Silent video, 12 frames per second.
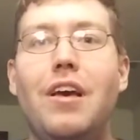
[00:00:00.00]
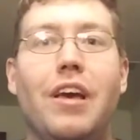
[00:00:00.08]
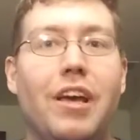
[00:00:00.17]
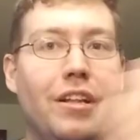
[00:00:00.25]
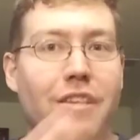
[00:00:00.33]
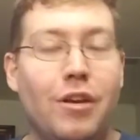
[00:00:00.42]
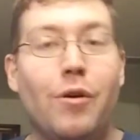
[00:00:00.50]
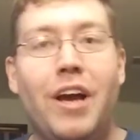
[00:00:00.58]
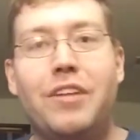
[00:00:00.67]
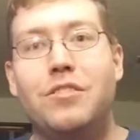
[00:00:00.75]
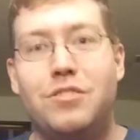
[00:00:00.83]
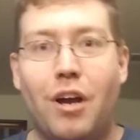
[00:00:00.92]
and you know
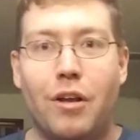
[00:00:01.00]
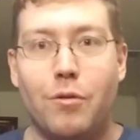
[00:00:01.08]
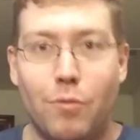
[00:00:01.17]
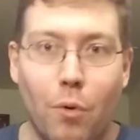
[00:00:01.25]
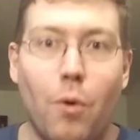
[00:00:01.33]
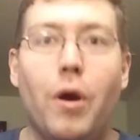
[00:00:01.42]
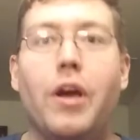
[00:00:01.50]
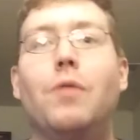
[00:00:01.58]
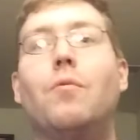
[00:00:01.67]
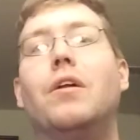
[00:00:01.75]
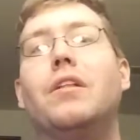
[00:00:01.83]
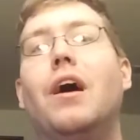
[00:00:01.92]
Hector's daughter and Roy
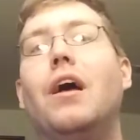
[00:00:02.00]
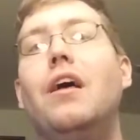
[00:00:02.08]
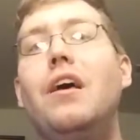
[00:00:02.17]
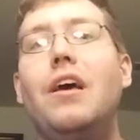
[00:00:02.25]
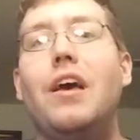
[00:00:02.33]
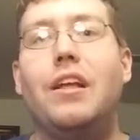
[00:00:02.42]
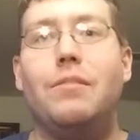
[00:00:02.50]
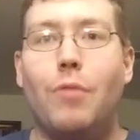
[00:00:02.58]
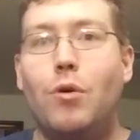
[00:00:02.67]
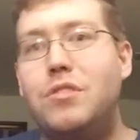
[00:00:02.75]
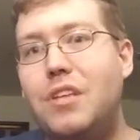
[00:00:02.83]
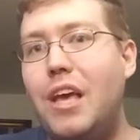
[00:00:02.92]
and whatnot. And
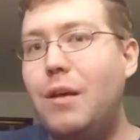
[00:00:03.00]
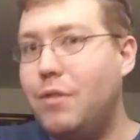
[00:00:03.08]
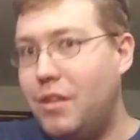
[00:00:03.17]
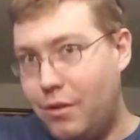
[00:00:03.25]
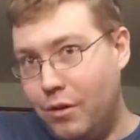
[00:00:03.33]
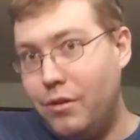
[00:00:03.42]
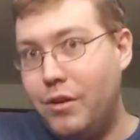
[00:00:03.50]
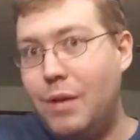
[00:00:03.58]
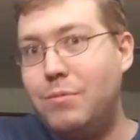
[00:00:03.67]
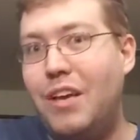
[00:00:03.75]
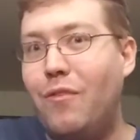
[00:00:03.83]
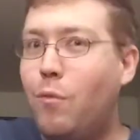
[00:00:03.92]
most game and earlier
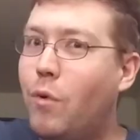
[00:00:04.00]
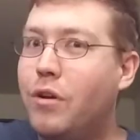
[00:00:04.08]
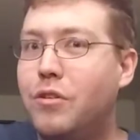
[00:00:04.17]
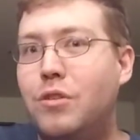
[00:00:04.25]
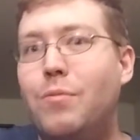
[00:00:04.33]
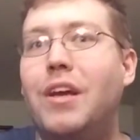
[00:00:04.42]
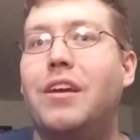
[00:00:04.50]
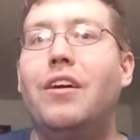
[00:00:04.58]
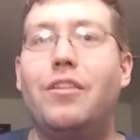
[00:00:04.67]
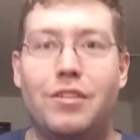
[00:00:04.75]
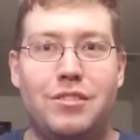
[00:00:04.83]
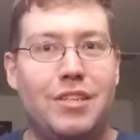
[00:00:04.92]
games have one or two main
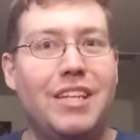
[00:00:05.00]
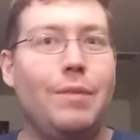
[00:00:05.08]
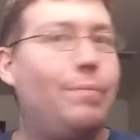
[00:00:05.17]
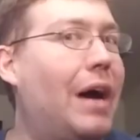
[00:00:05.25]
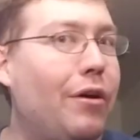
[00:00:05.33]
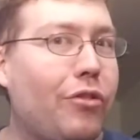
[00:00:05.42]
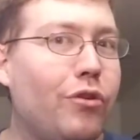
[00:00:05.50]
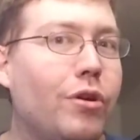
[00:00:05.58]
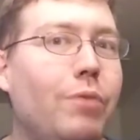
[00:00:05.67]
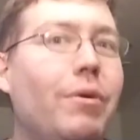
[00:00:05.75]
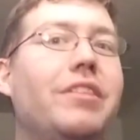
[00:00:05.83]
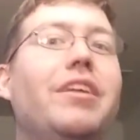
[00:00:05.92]
characters, so that's about
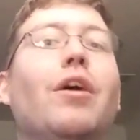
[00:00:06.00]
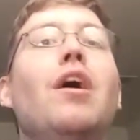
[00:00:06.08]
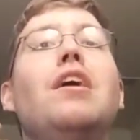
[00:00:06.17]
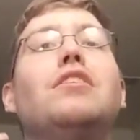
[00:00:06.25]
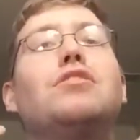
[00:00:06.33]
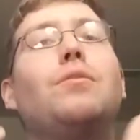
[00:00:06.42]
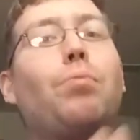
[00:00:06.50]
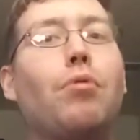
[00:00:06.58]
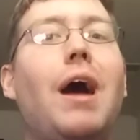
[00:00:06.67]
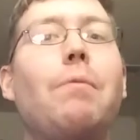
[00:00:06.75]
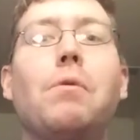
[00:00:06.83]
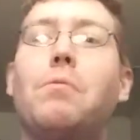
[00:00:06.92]
30 right there. So the
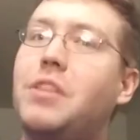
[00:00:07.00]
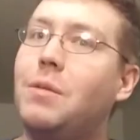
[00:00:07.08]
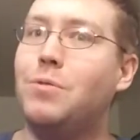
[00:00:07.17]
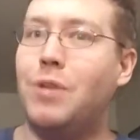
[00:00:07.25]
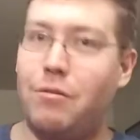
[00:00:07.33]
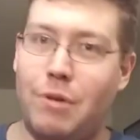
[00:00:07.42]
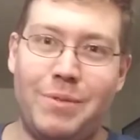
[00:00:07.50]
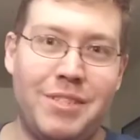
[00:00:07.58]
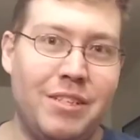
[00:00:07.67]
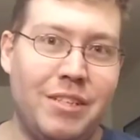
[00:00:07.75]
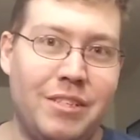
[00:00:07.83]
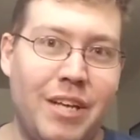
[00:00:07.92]
problem with them trying to
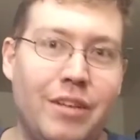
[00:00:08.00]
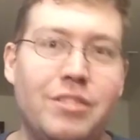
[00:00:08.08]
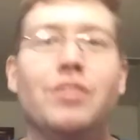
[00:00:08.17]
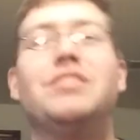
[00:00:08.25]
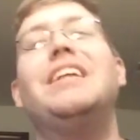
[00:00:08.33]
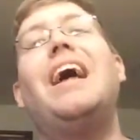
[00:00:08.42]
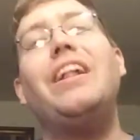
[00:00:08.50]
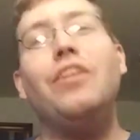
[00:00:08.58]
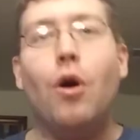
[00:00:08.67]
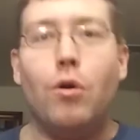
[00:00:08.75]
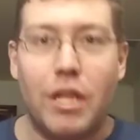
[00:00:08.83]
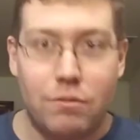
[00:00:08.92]
represent the entire series, and I
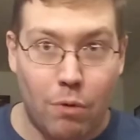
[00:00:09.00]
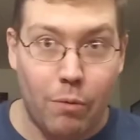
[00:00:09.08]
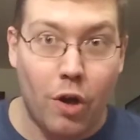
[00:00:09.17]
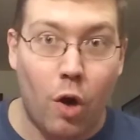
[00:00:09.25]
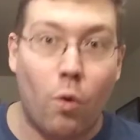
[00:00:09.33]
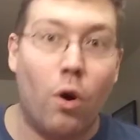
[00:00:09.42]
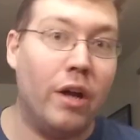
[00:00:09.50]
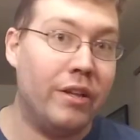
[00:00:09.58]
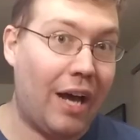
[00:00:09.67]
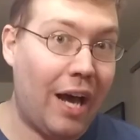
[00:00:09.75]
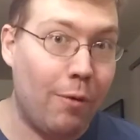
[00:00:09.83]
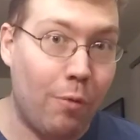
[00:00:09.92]
know that's what we all wanted.
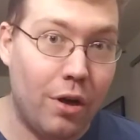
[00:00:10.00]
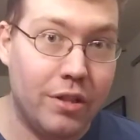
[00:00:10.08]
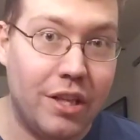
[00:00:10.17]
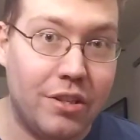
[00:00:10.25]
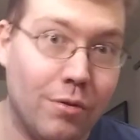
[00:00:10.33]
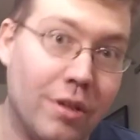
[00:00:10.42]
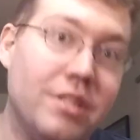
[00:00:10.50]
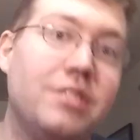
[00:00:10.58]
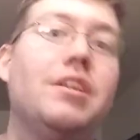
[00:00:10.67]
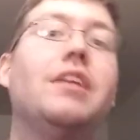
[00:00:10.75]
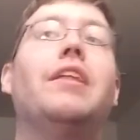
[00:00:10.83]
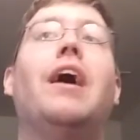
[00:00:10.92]
I wanted it too. I just
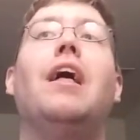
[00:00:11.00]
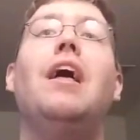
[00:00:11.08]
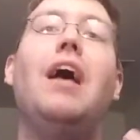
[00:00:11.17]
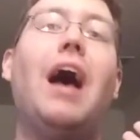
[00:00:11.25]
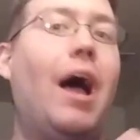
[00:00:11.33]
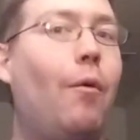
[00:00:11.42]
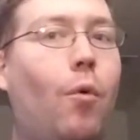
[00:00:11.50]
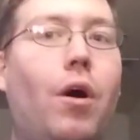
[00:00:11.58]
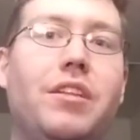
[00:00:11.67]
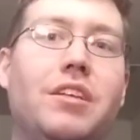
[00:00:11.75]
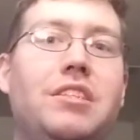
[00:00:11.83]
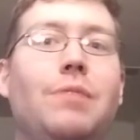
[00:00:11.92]
said that. I
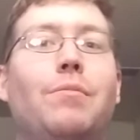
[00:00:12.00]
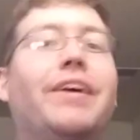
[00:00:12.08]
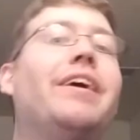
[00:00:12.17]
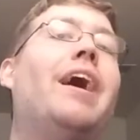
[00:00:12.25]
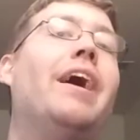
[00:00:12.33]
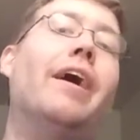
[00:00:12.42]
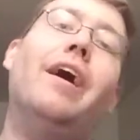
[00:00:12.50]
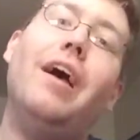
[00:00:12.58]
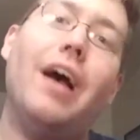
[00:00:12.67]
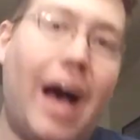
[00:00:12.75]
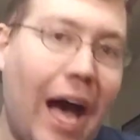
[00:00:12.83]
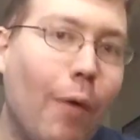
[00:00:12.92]
wanted to see Micaiah.
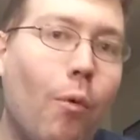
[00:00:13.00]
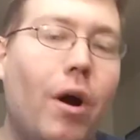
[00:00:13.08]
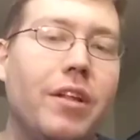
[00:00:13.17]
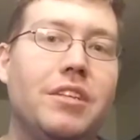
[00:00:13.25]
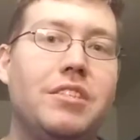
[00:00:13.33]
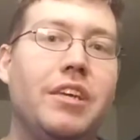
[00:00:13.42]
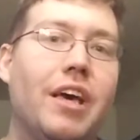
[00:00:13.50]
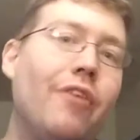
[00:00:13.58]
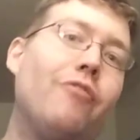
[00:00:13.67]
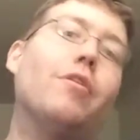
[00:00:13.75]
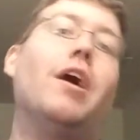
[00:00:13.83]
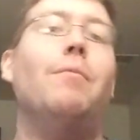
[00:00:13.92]
I wanted to see
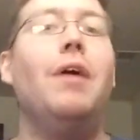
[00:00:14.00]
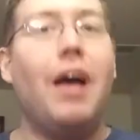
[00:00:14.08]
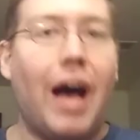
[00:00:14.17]
Efron.